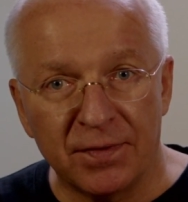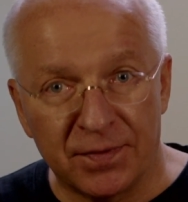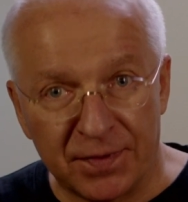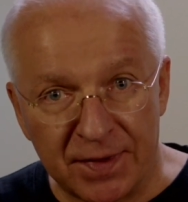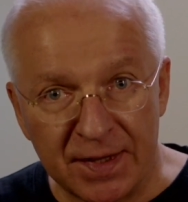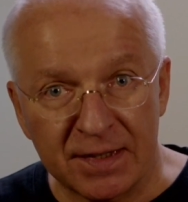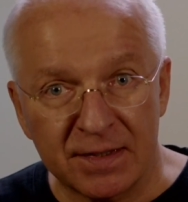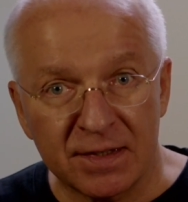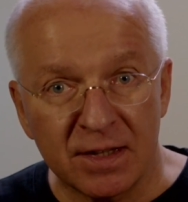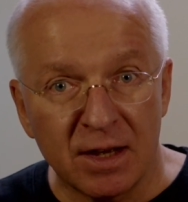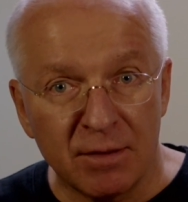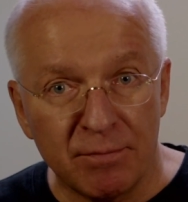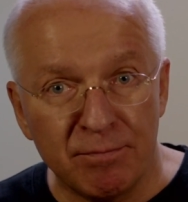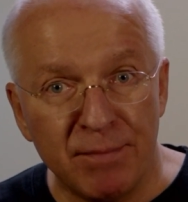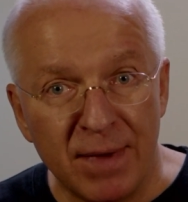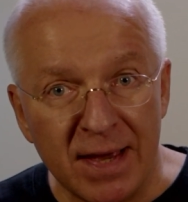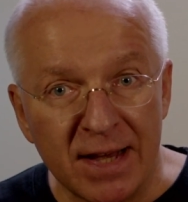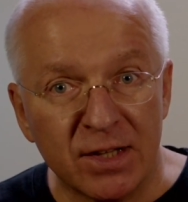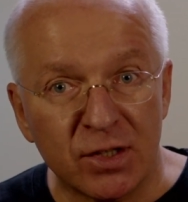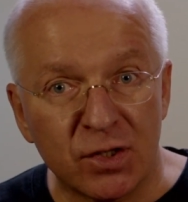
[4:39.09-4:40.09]
This
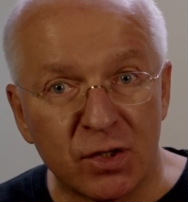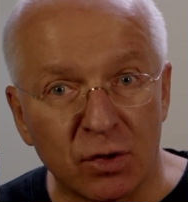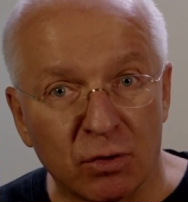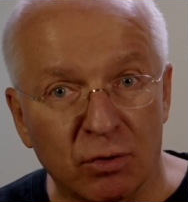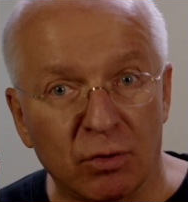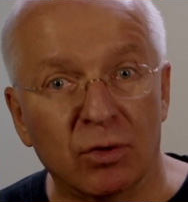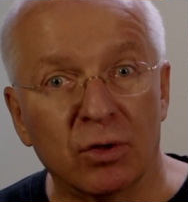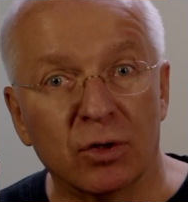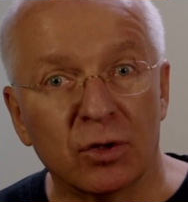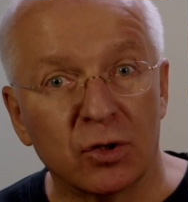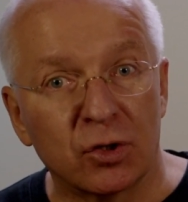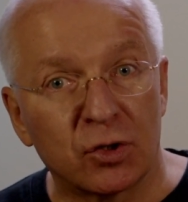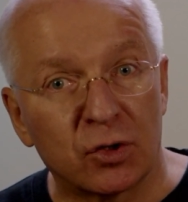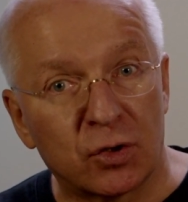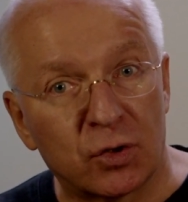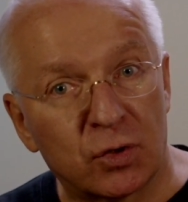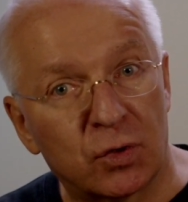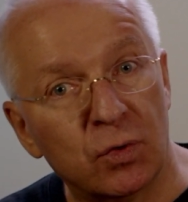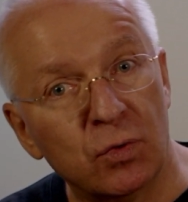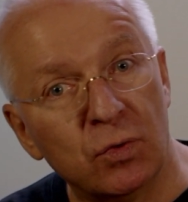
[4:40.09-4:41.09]
makes you
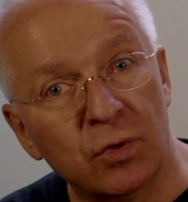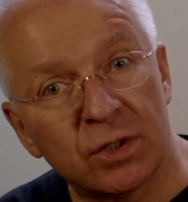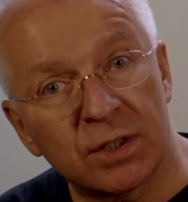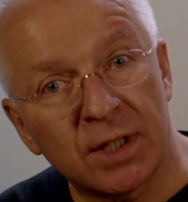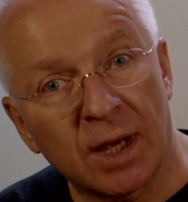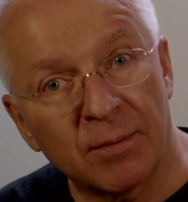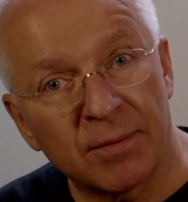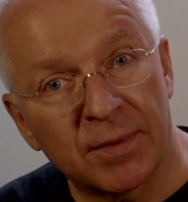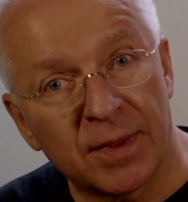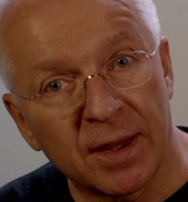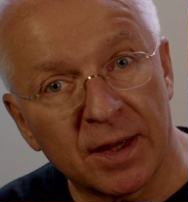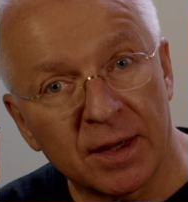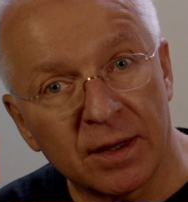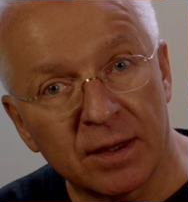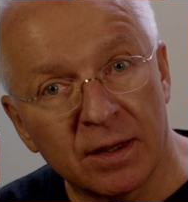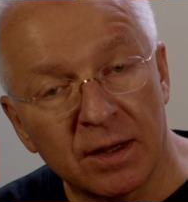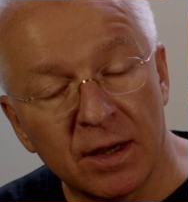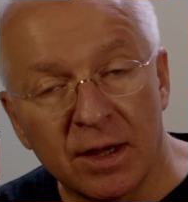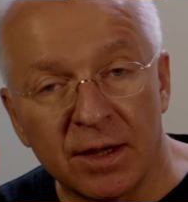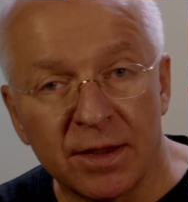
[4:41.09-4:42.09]
do something
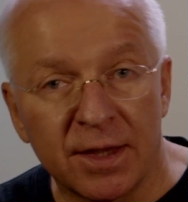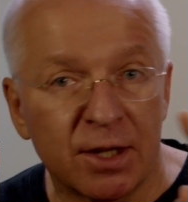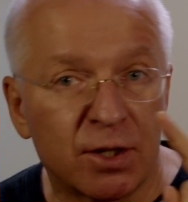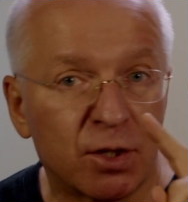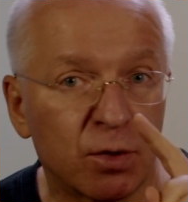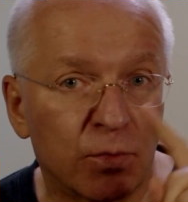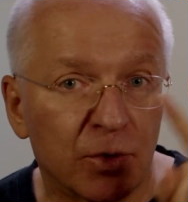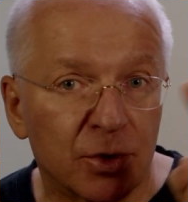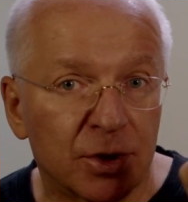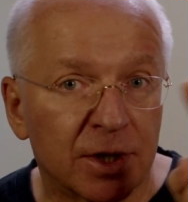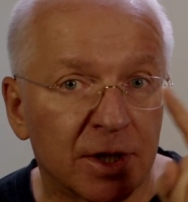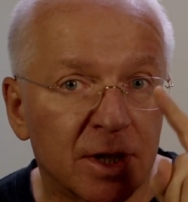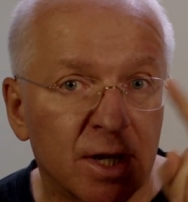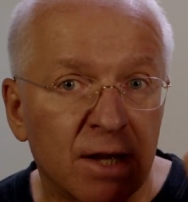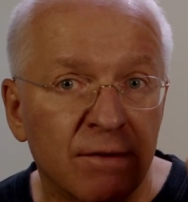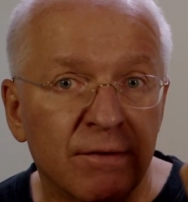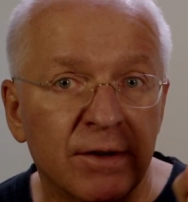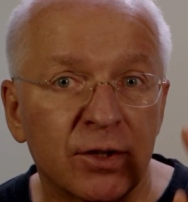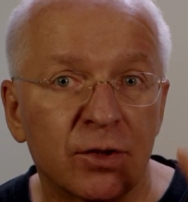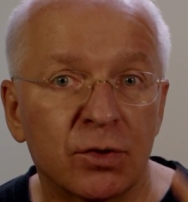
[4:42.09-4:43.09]
that you would
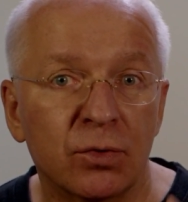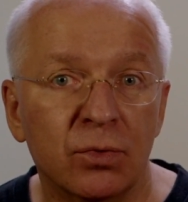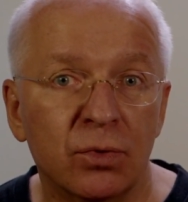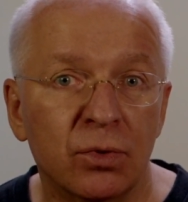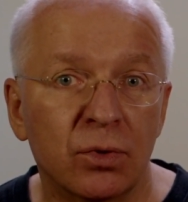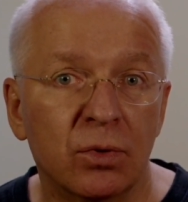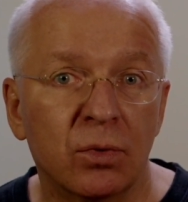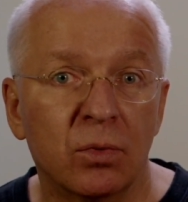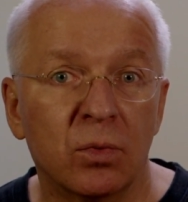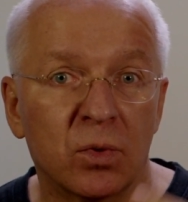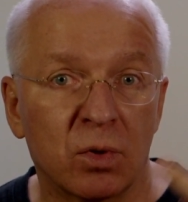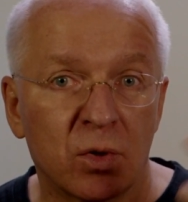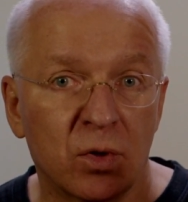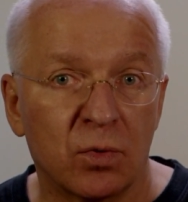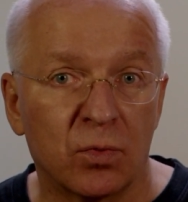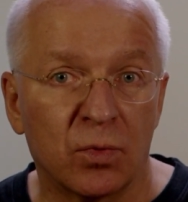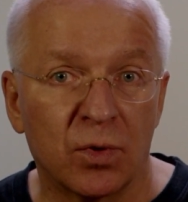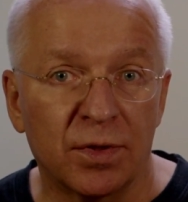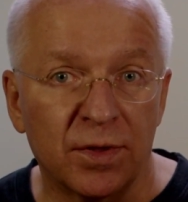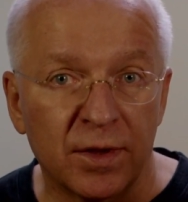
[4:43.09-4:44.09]
never do
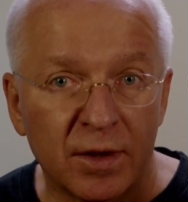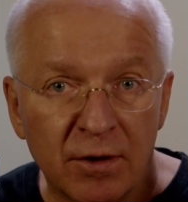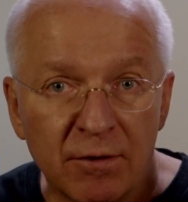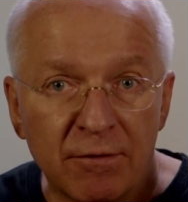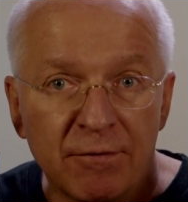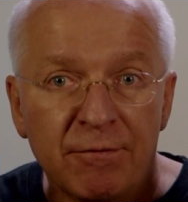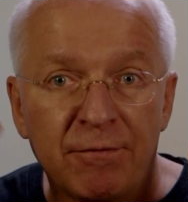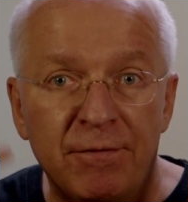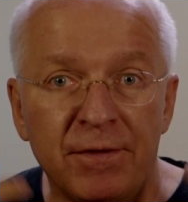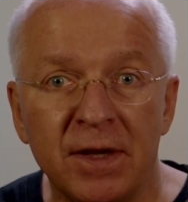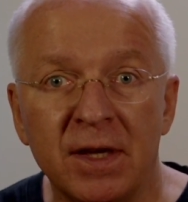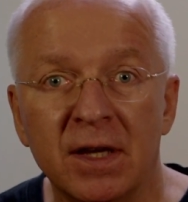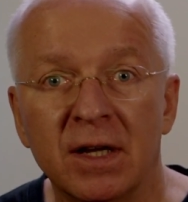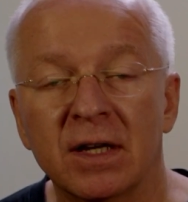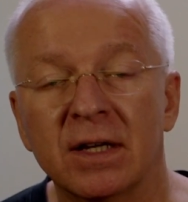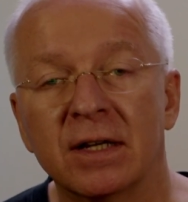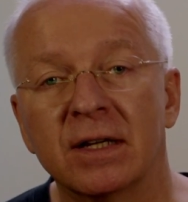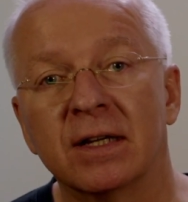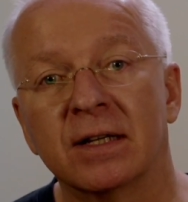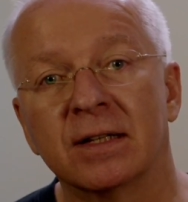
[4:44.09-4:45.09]
with fear
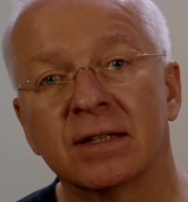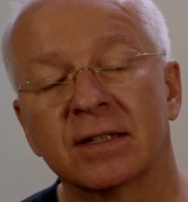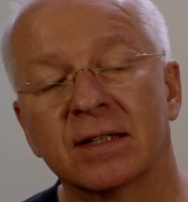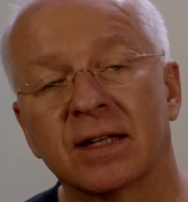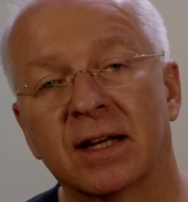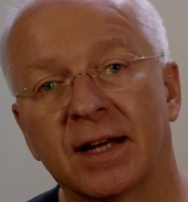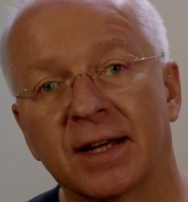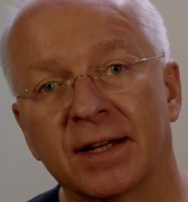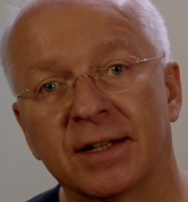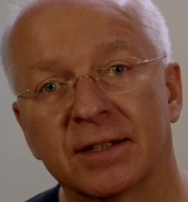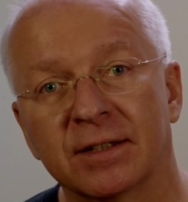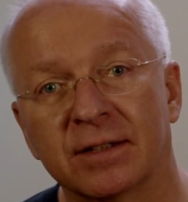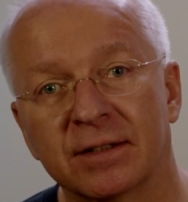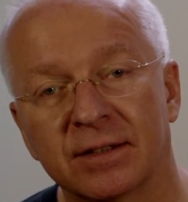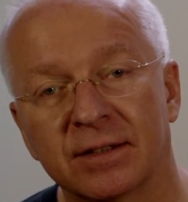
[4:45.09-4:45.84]
inside.